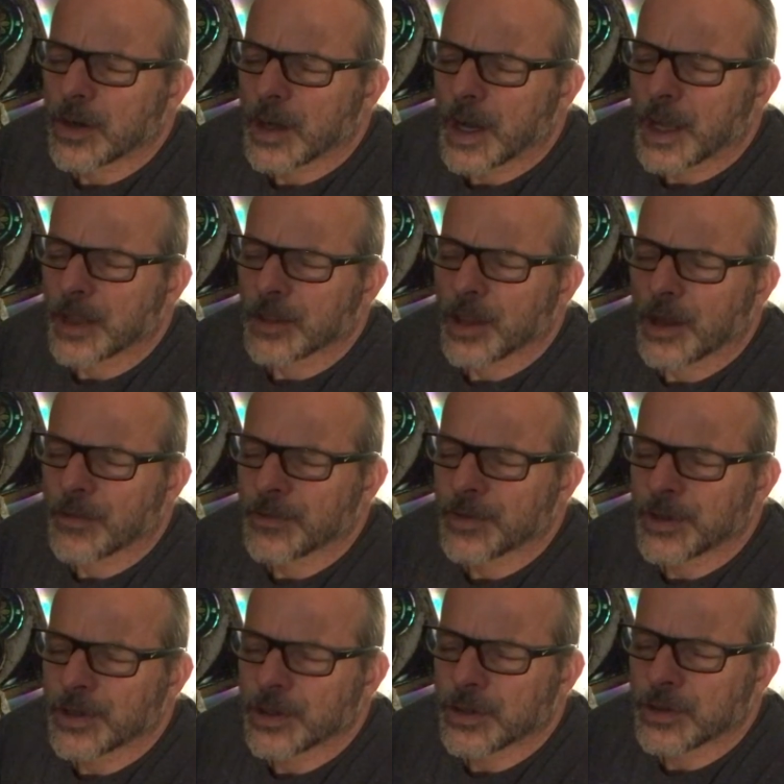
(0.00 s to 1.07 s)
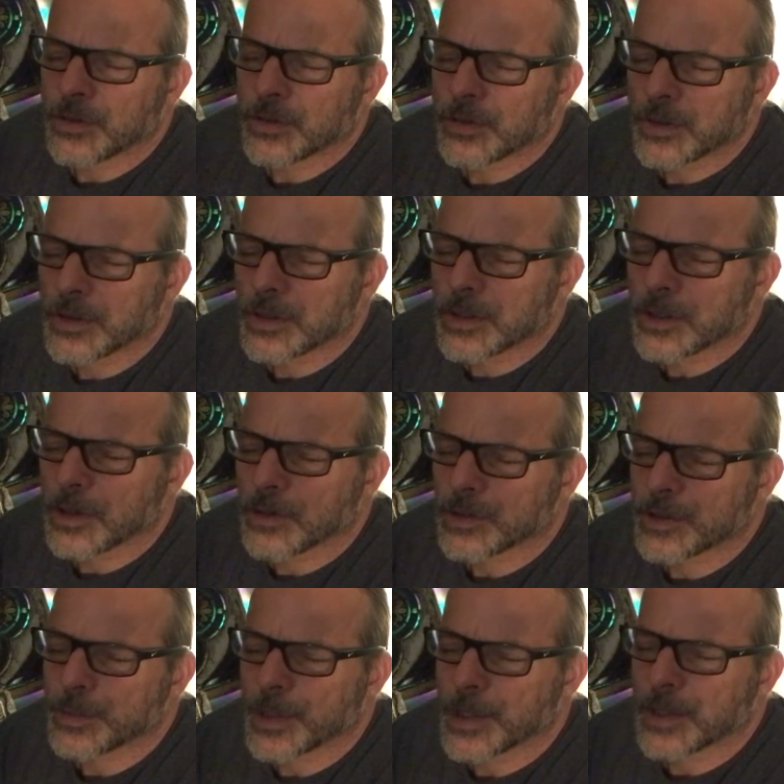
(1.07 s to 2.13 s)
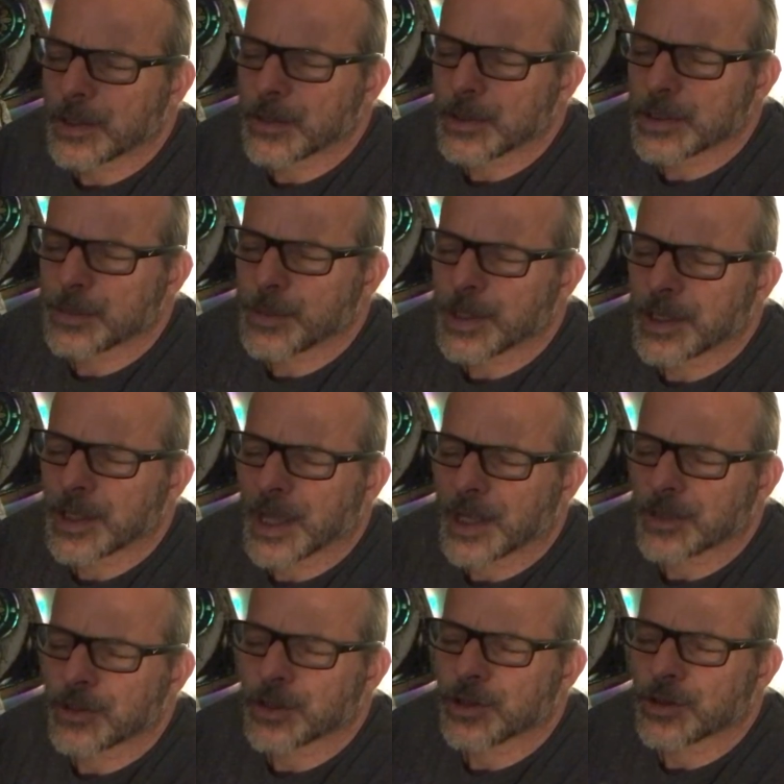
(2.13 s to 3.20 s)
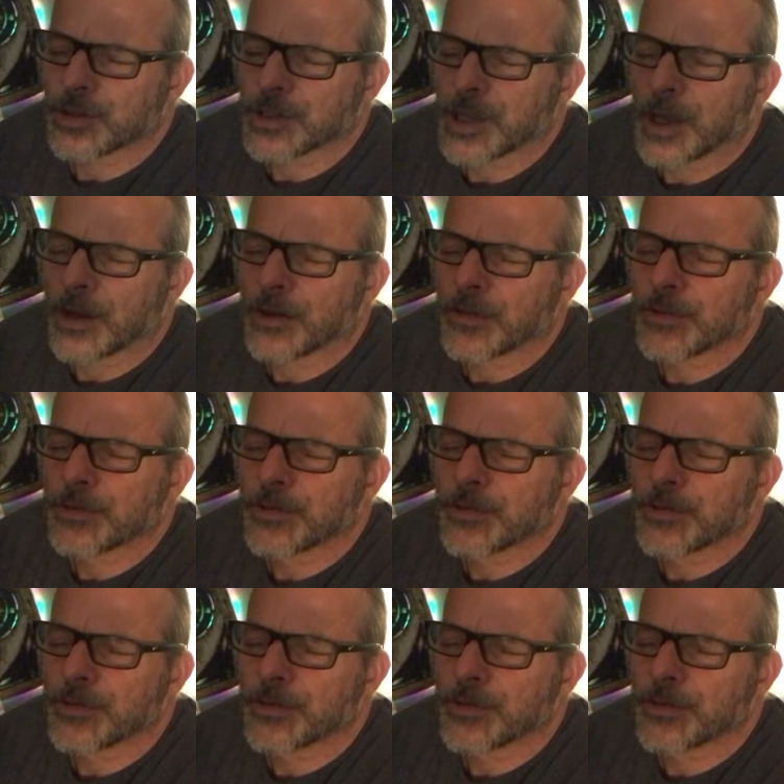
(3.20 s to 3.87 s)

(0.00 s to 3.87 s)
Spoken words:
I love you, speak that to yourself.